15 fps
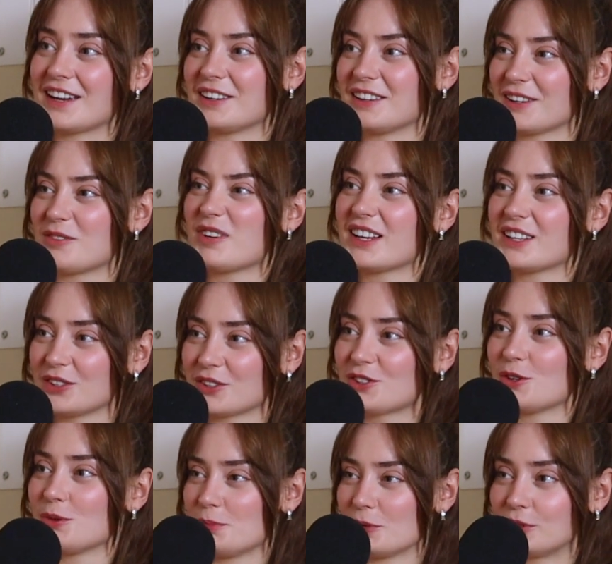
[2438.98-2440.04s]
you're like, what? You're
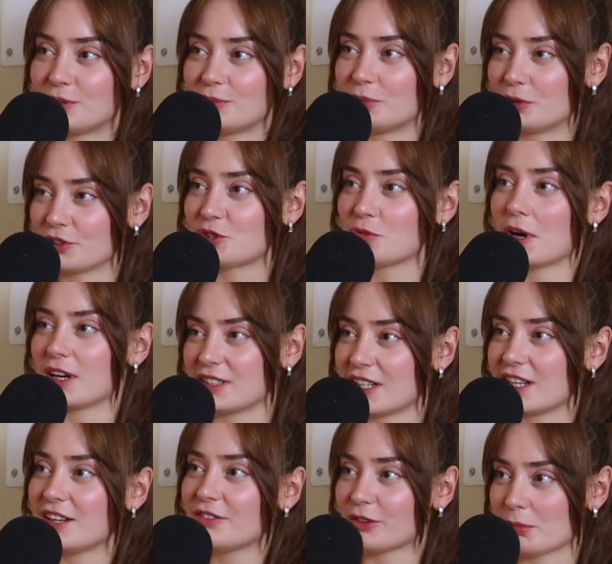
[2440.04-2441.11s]
too
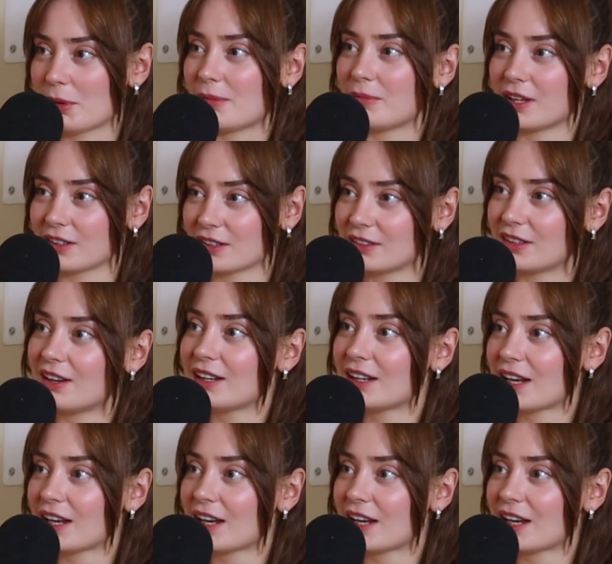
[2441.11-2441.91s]
bourgeoisie for my mother-in-law now?